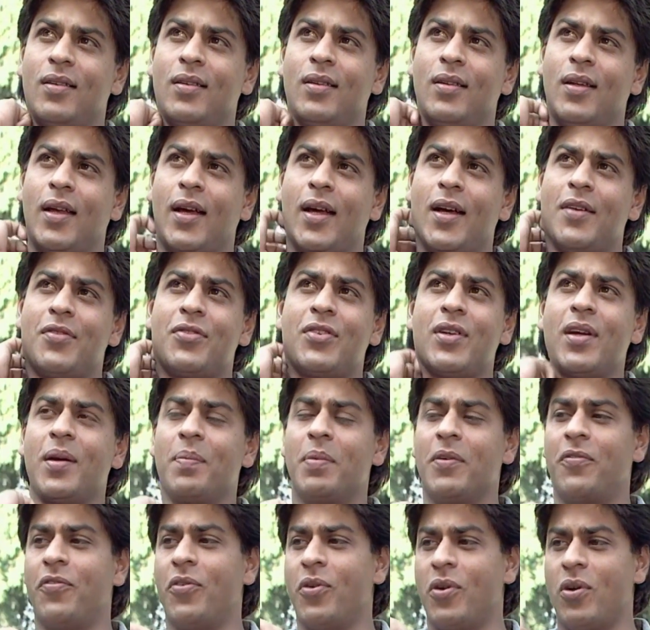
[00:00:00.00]
like I've said it
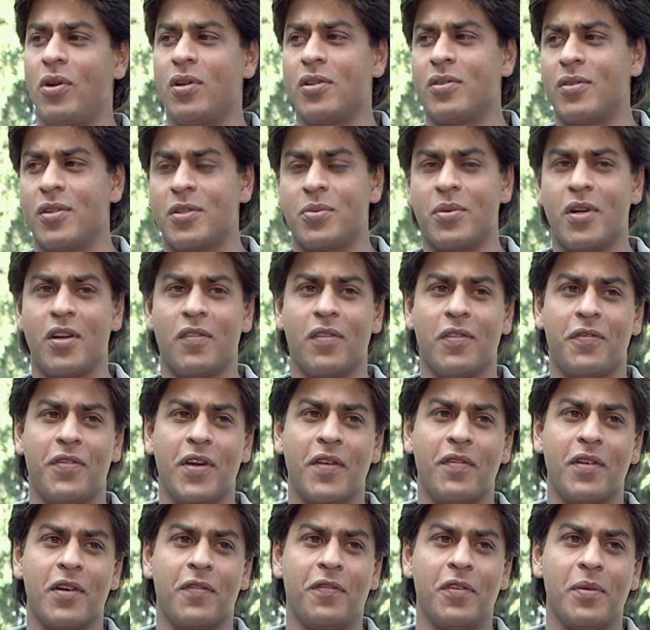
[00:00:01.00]
before also, it's one of the
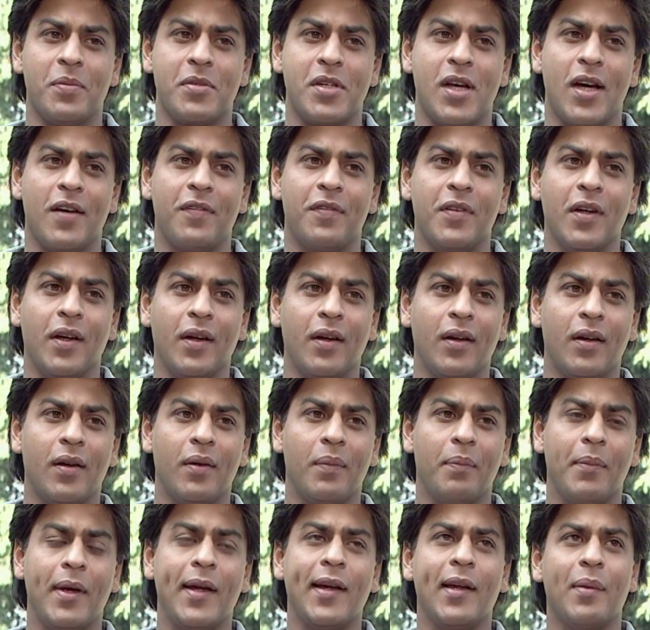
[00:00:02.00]
favorite films I've done,
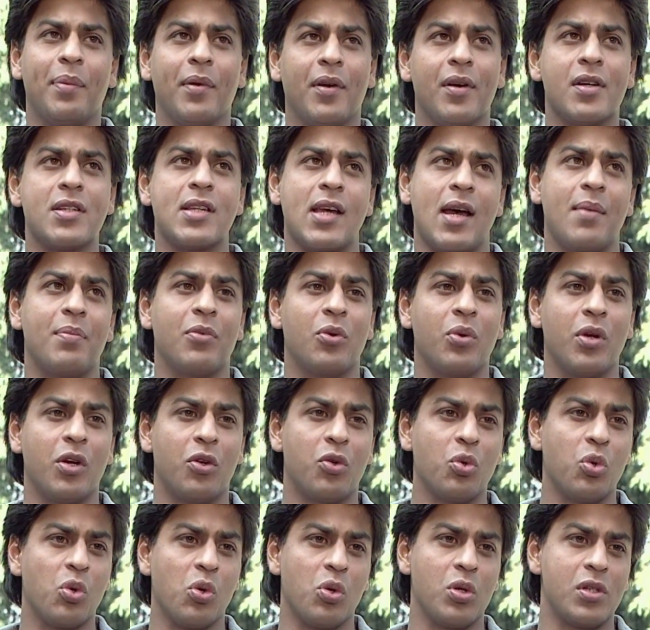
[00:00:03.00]
mainly because I'm doing
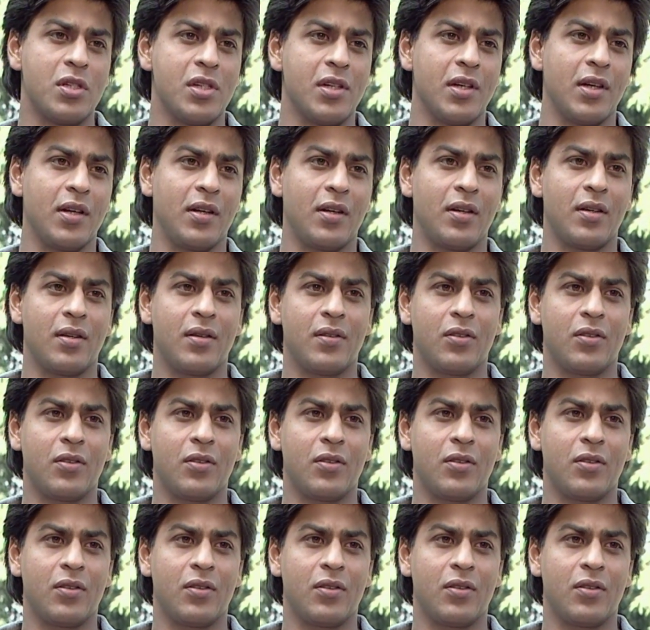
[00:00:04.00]
two roles in it.